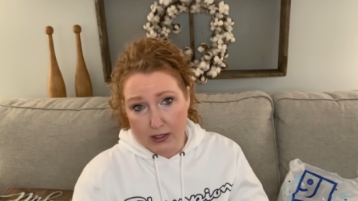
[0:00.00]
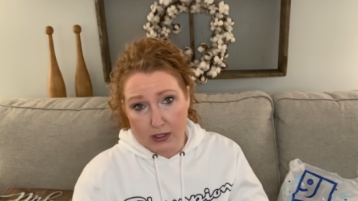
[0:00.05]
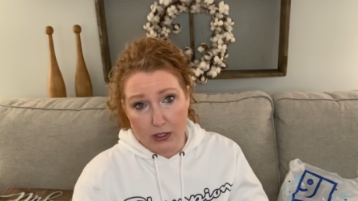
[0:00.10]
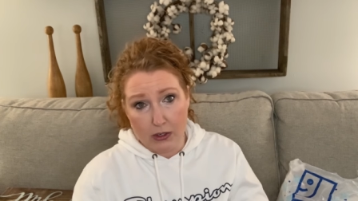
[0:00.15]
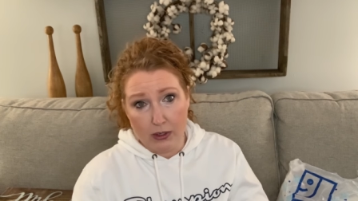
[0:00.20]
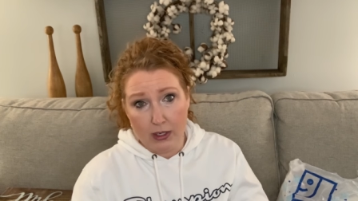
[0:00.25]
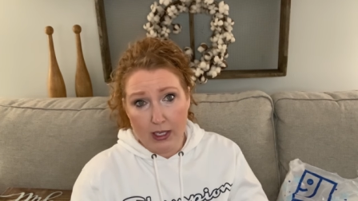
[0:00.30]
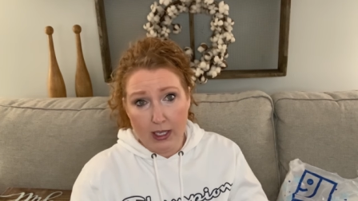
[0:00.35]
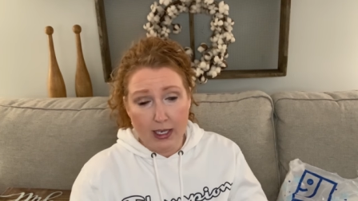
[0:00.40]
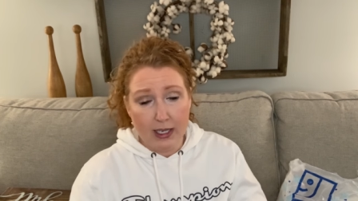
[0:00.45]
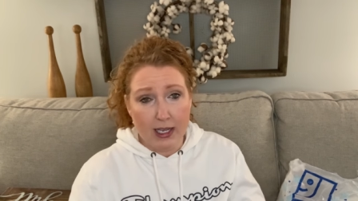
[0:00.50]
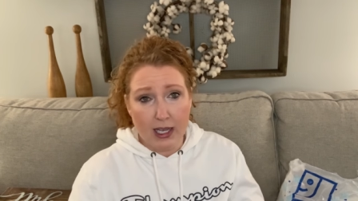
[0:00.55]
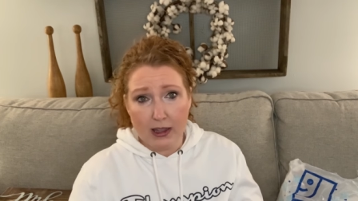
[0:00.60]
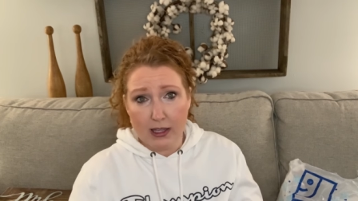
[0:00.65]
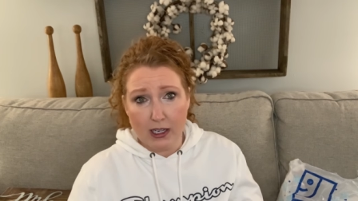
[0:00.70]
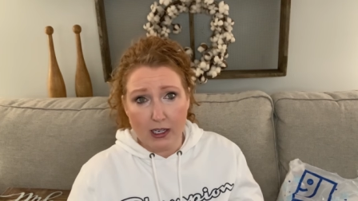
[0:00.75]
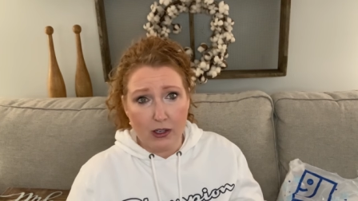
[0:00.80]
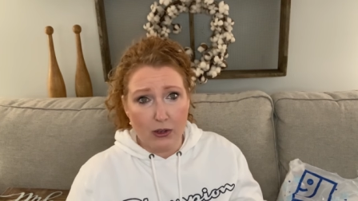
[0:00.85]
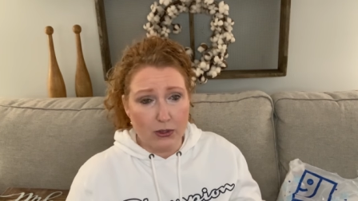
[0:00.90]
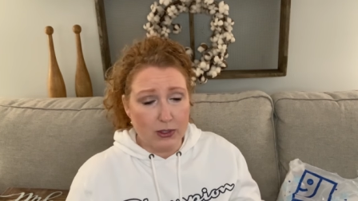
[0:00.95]
So not
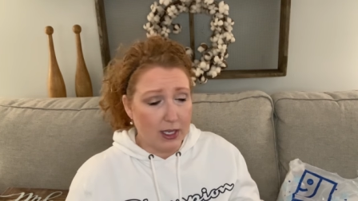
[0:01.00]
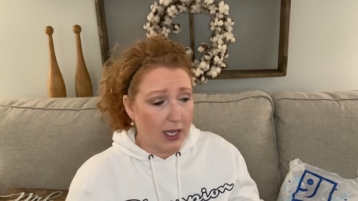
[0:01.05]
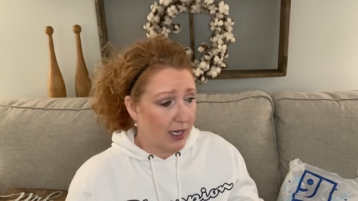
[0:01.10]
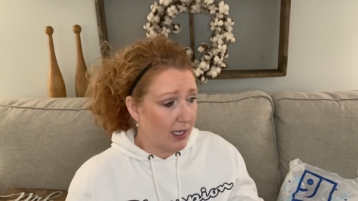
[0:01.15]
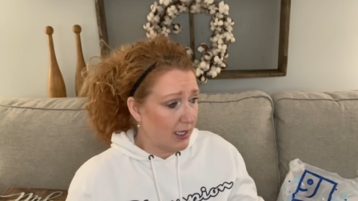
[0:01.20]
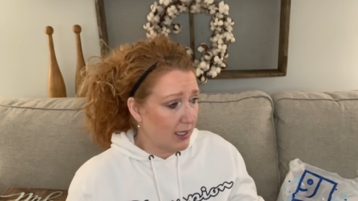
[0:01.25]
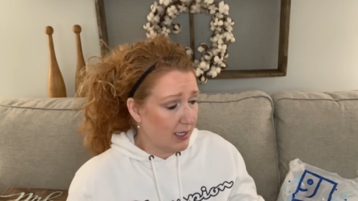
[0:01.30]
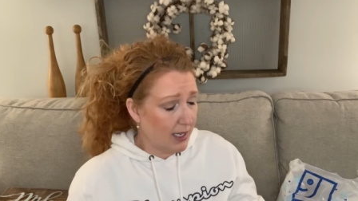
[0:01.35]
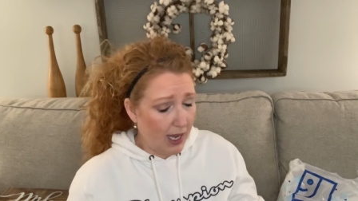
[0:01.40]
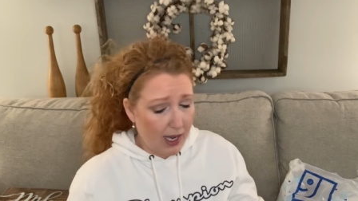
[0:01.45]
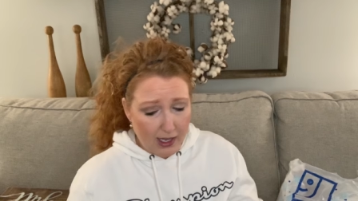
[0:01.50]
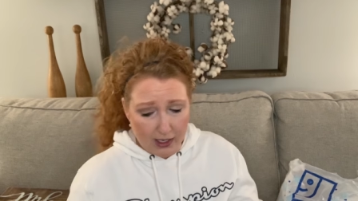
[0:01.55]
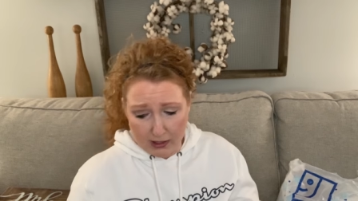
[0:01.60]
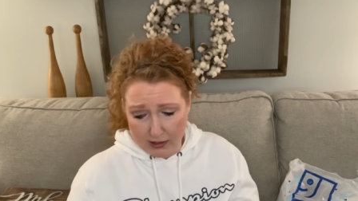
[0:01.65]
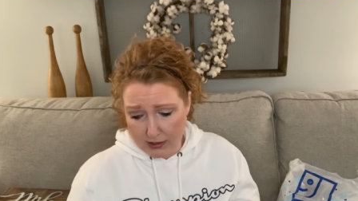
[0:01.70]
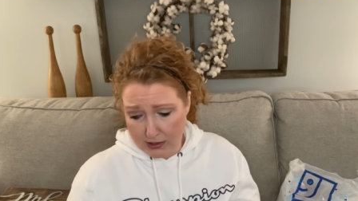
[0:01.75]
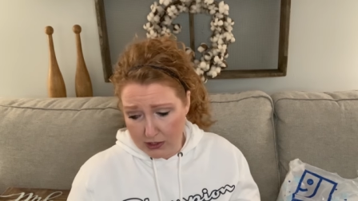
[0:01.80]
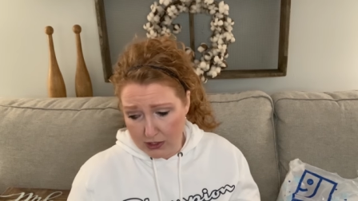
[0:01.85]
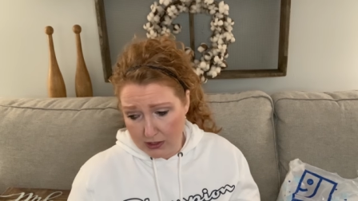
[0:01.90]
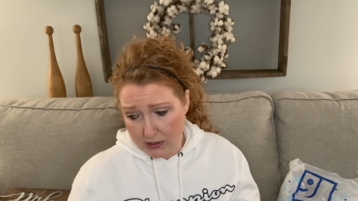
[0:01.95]
that it goes out of style,
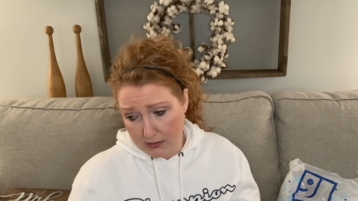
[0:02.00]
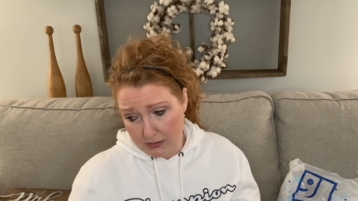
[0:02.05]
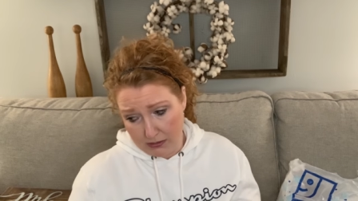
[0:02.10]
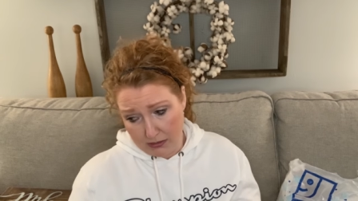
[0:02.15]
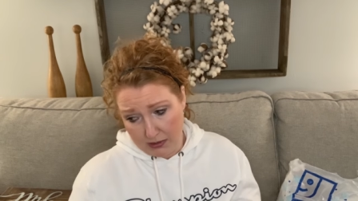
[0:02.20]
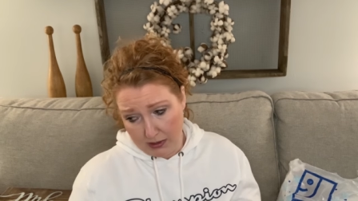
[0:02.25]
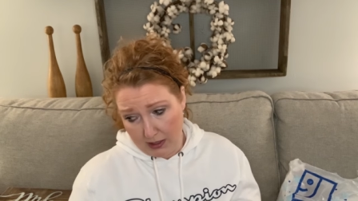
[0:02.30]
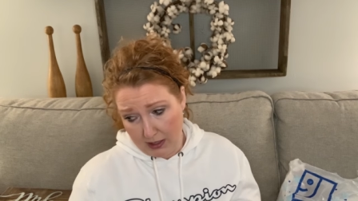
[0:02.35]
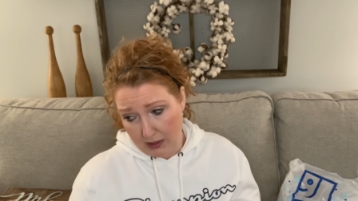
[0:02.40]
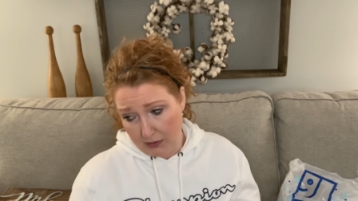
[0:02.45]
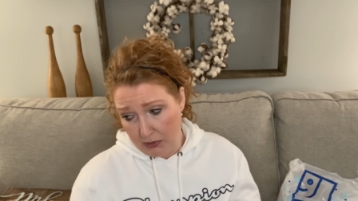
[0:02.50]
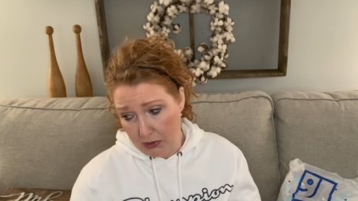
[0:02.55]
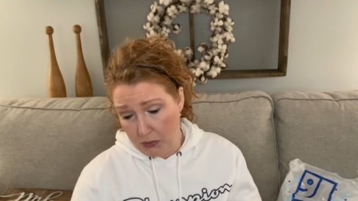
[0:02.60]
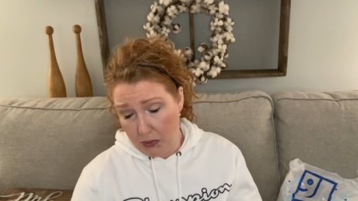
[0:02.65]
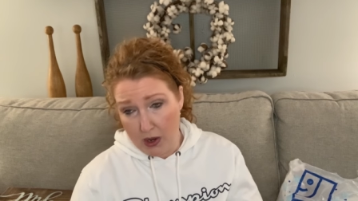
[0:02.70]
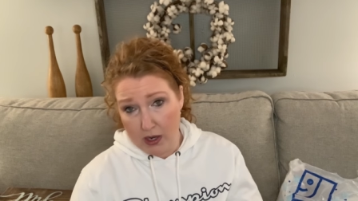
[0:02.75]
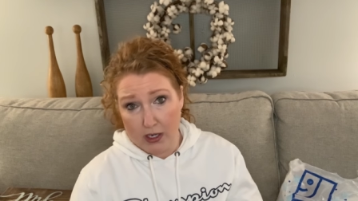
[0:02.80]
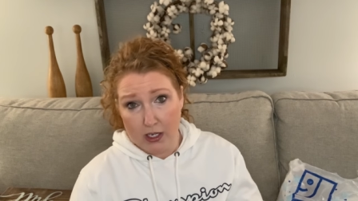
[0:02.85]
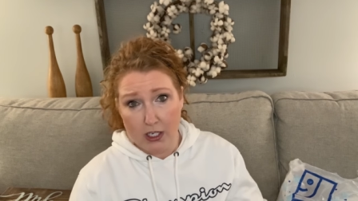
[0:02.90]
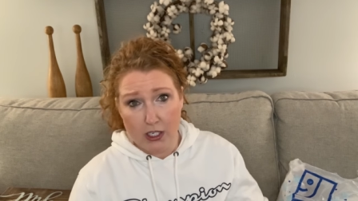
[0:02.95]
it just, we
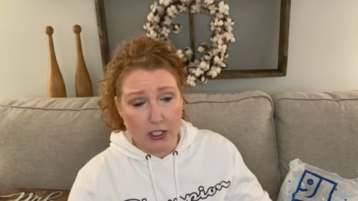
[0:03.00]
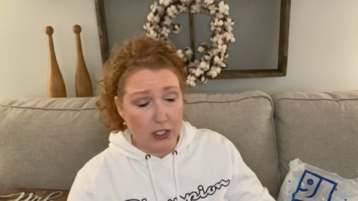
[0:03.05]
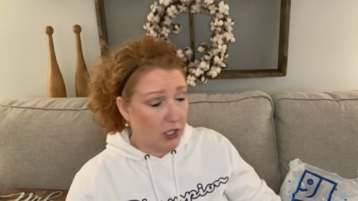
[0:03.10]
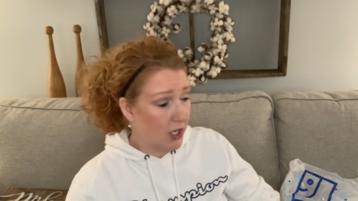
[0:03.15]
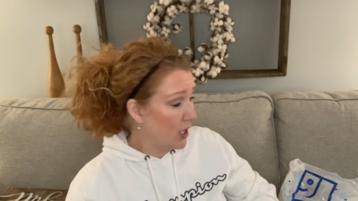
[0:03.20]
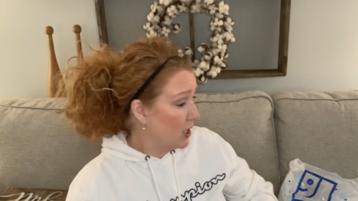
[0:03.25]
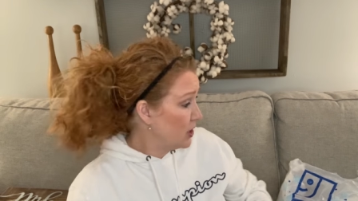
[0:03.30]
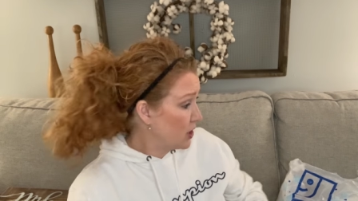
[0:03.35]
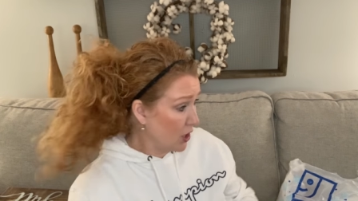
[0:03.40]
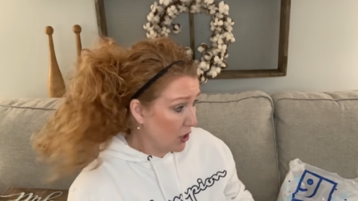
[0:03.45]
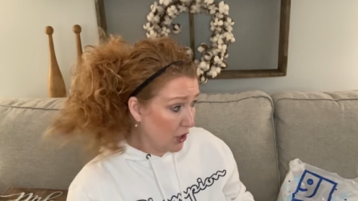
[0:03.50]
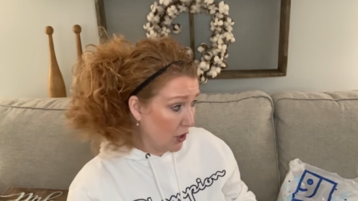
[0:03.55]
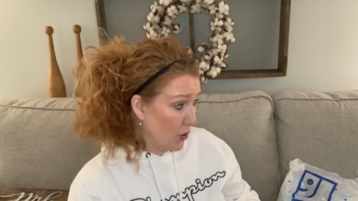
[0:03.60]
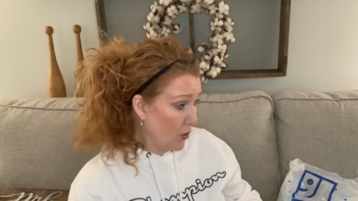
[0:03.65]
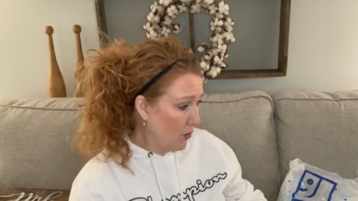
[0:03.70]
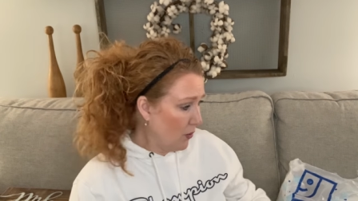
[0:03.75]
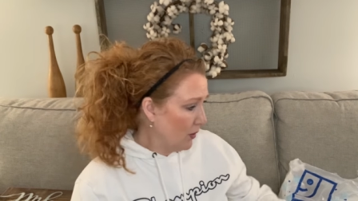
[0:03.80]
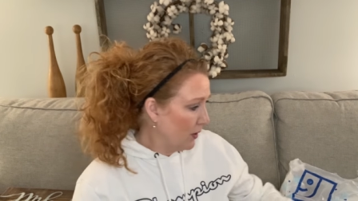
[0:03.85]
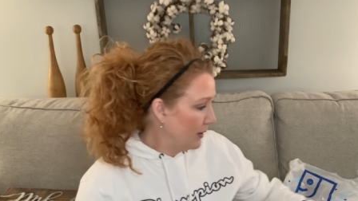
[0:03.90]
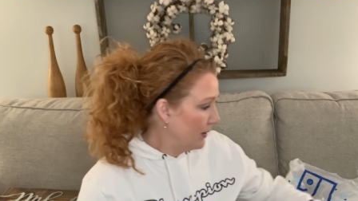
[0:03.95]
wanted to change our
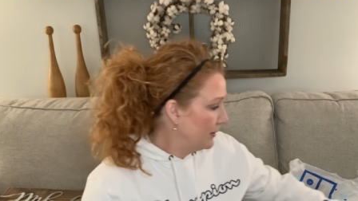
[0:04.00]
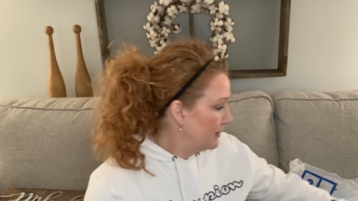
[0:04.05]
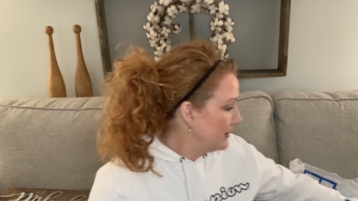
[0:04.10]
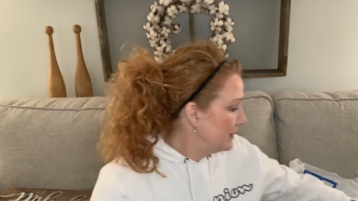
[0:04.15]
decor.